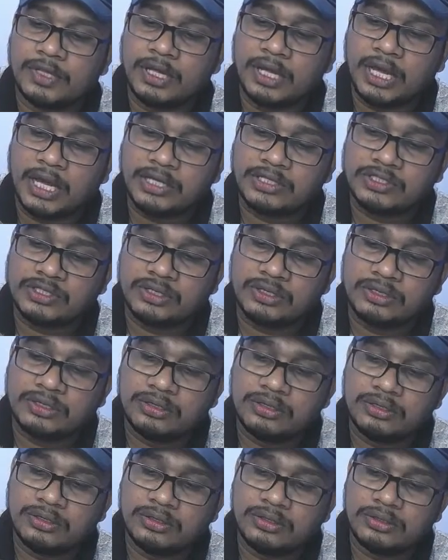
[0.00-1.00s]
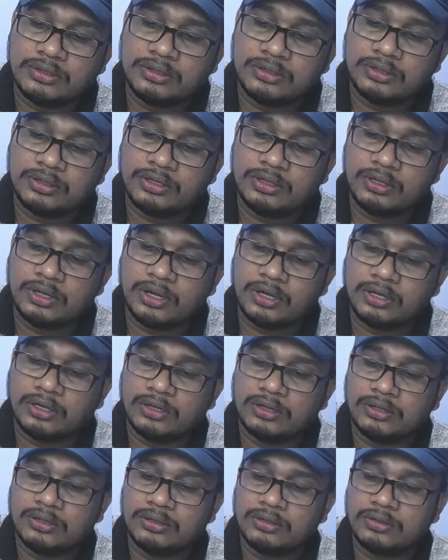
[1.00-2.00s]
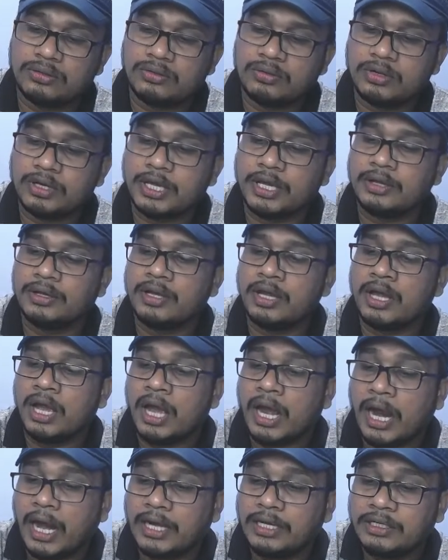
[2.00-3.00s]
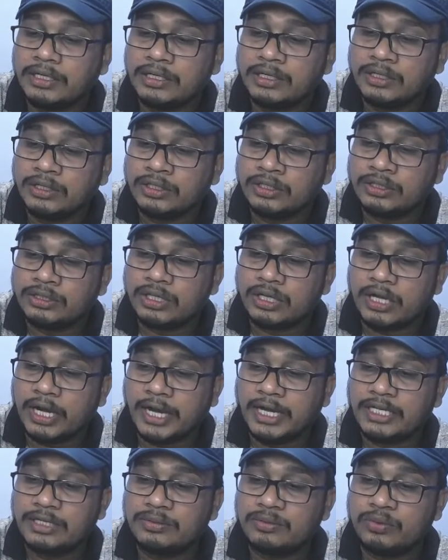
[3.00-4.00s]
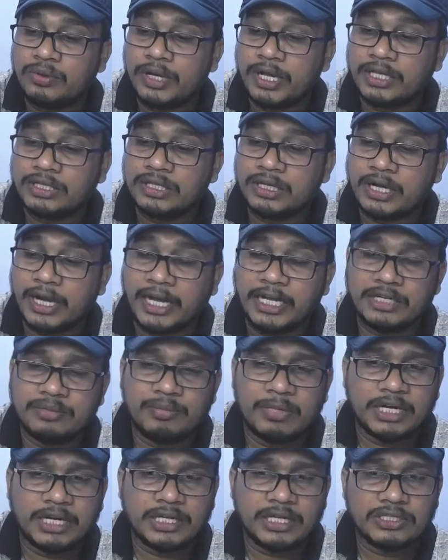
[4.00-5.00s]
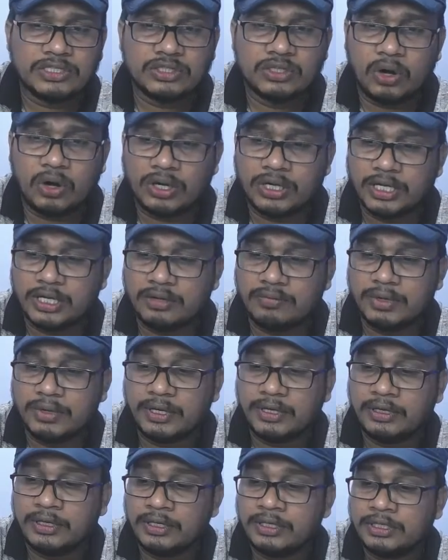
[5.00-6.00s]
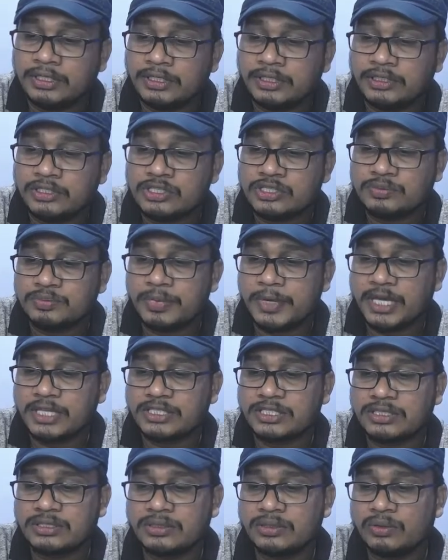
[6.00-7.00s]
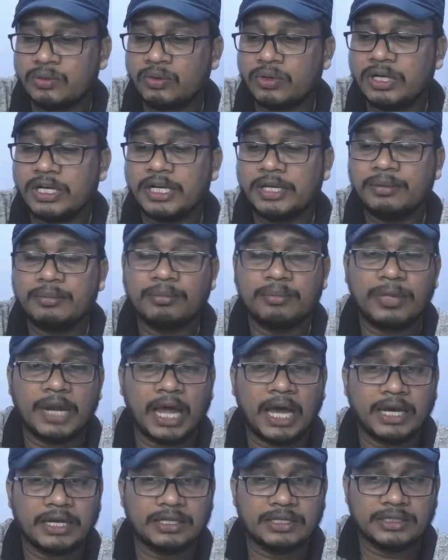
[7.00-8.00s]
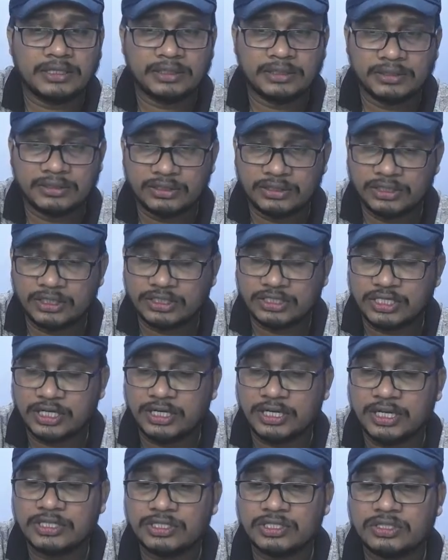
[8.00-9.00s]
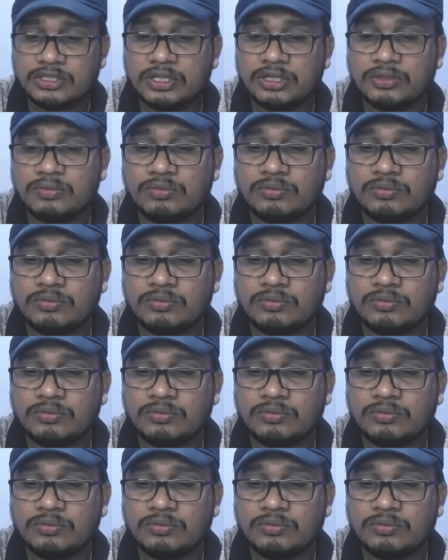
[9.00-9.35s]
Action done. Okay, and the right, where the right mark is not given, space only blank, the sentence, the